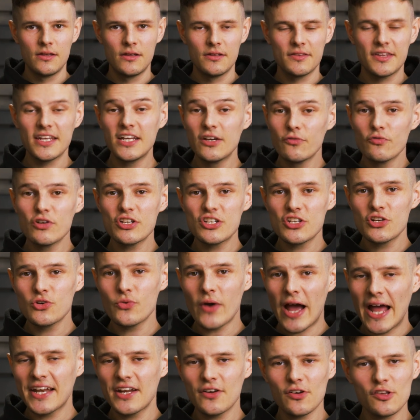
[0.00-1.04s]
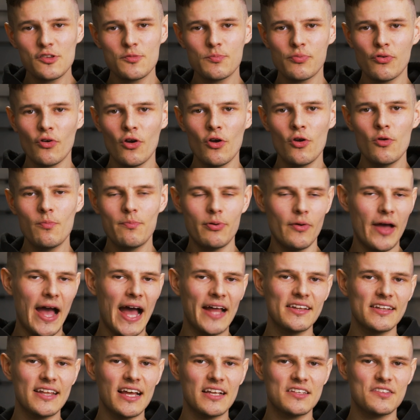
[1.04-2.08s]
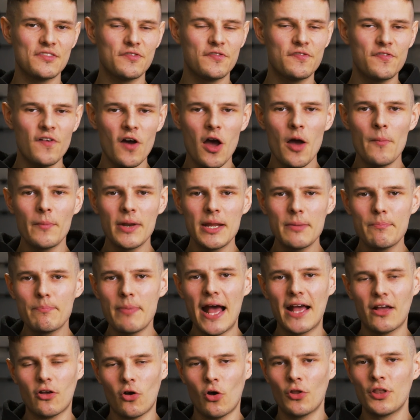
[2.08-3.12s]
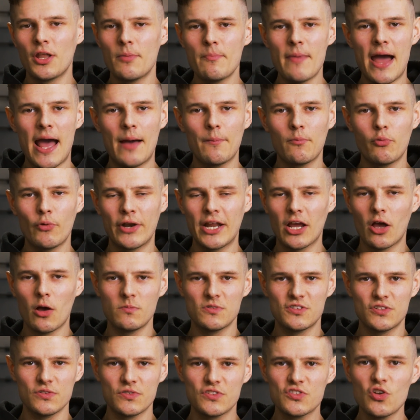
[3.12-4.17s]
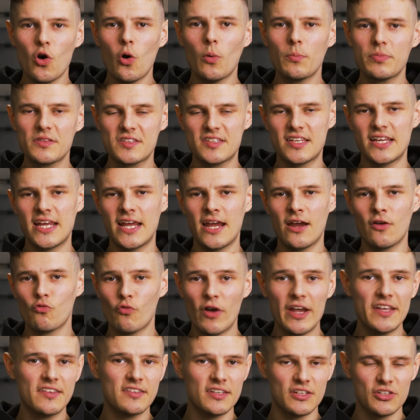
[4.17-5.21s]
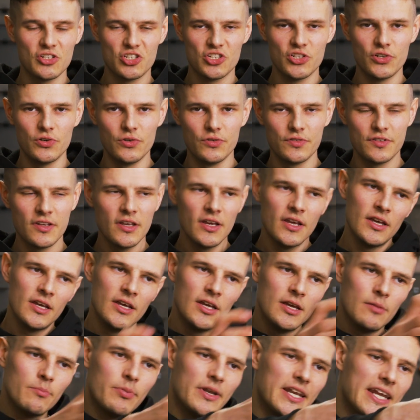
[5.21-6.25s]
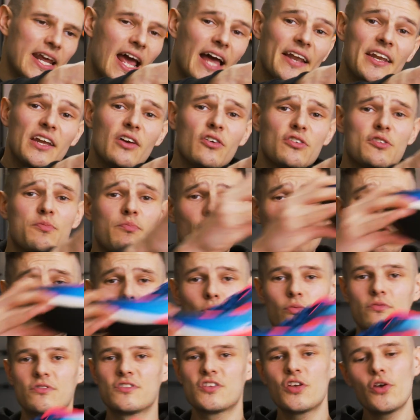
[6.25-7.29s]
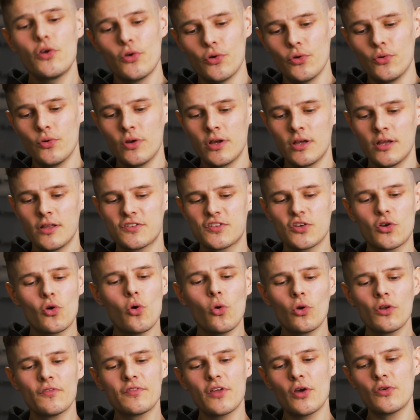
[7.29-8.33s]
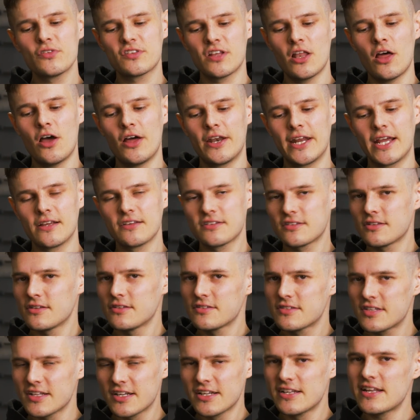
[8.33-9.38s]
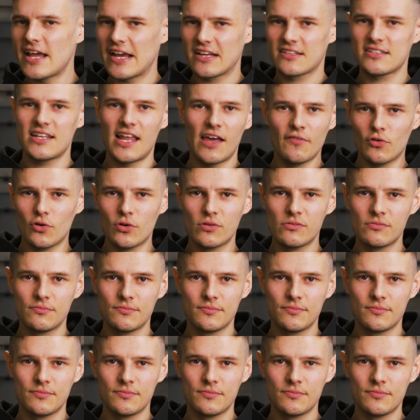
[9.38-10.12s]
The original Adios Pro put Adidas firmly back on the map when it comes to top tier racing shoes, but the Adios Pro 2 took all of those learnings to the next level.